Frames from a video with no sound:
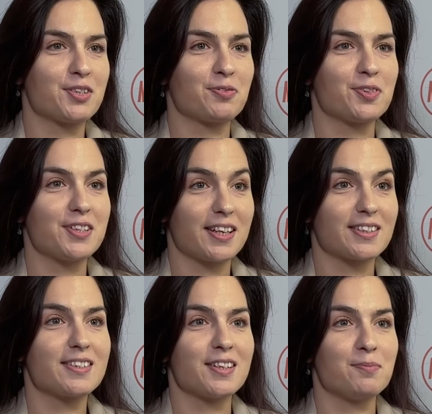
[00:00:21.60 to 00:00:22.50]
for
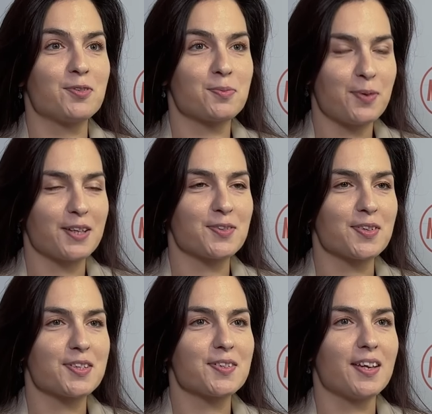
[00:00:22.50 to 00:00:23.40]
taking the time to speak to
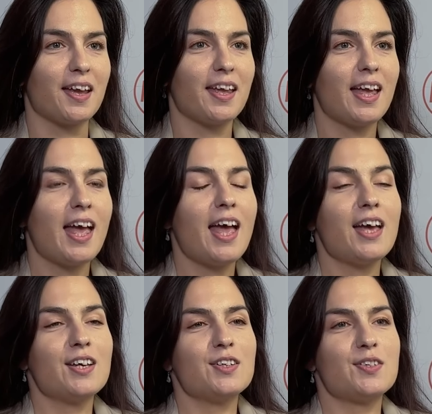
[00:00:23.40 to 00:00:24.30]
us today.
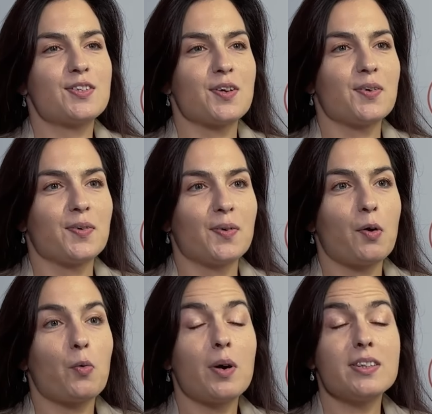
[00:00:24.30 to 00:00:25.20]
So,
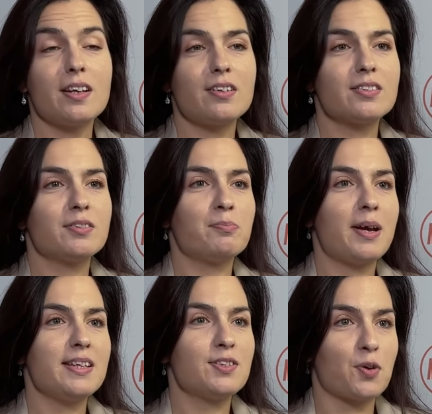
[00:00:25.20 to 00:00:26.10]
what are the
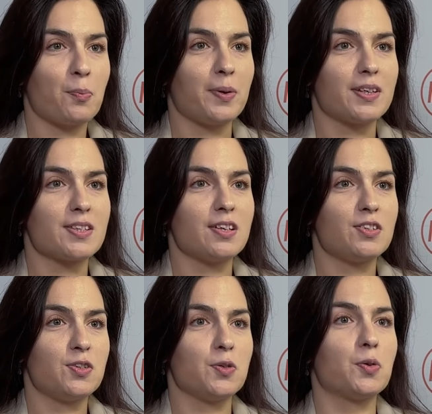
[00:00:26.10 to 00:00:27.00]
main topics
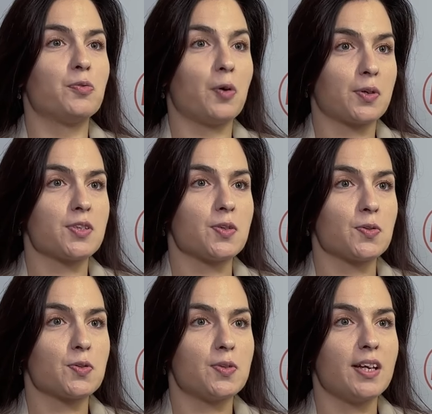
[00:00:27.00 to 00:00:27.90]
that you focused
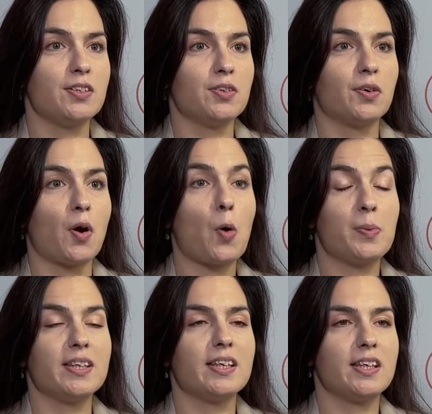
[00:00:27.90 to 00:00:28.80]
on today in your
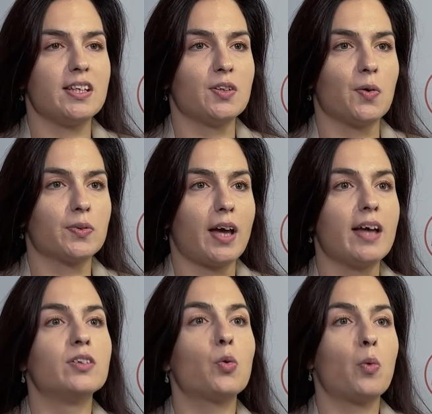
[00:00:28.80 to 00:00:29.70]
opening keynote,
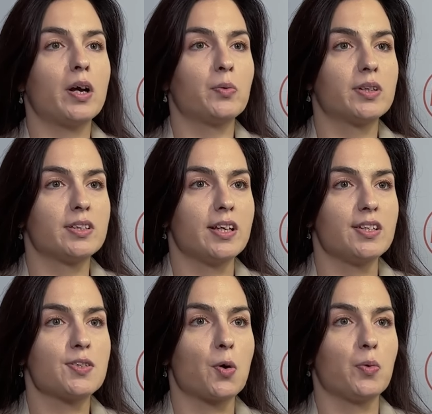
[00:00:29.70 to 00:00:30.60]
and why were they so